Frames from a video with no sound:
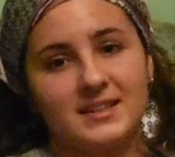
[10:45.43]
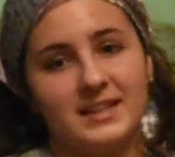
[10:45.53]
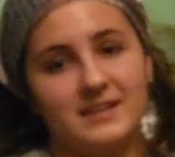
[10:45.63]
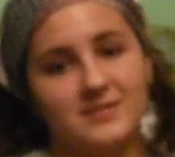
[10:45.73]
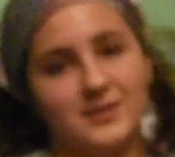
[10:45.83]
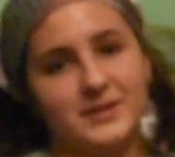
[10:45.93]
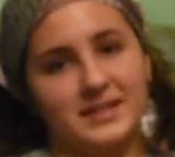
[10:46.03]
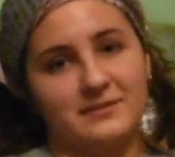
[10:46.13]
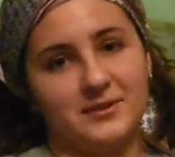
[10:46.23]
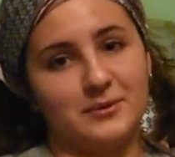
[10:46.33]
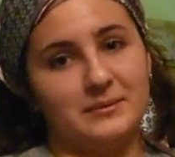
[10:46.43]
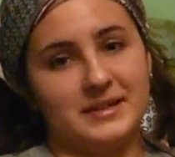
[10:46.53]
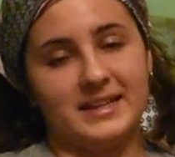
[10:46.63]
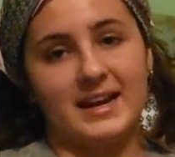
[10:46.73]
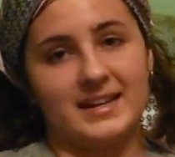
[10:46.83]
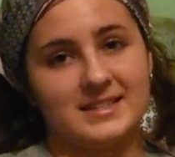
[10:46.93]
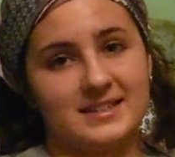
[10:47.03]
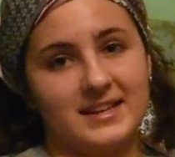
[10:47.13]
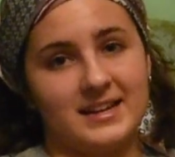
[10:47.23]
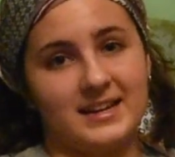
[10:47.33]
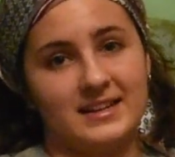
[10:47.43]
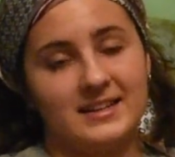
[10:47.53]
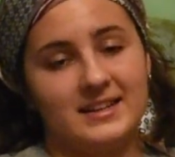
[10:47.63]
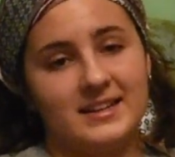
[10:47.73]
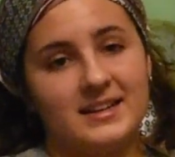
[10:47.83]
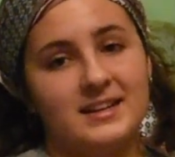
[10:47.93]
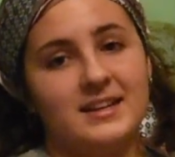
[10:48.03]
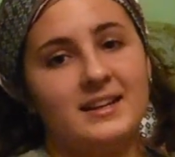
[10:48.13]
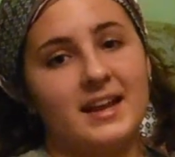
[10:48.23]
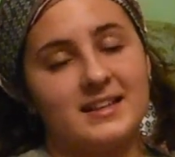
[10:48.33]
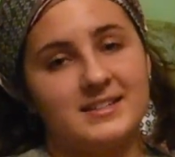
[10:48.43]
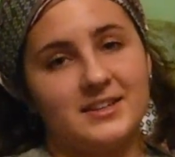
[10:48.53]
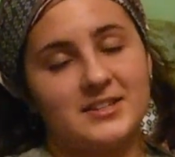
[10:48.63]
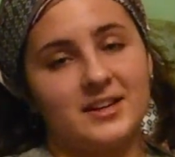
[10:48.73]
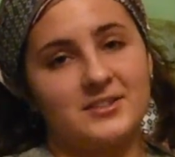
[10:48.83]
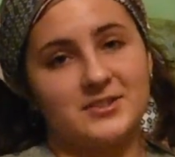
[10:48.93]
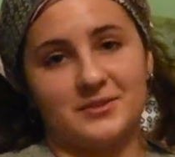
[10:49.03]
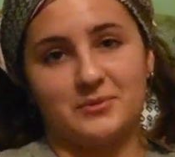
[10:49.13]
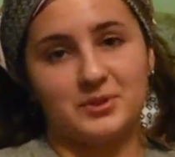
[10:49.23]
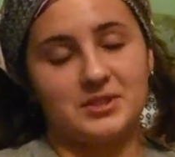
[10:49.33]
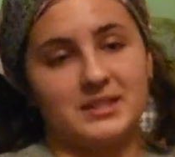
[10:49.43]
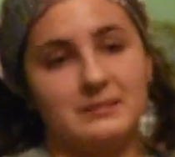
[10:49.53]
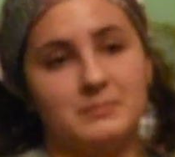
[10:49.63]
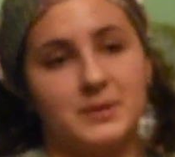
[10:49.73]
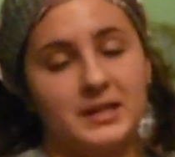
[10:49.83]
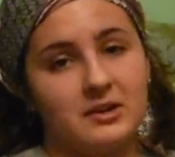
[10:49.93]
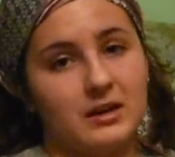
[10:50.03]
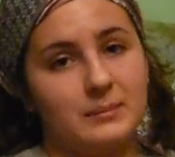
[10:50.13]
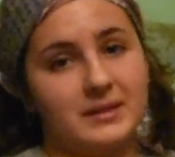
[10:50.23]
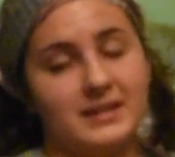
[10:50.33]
Even though it can feel really isolating, ACL tears are unfortunately pretty common.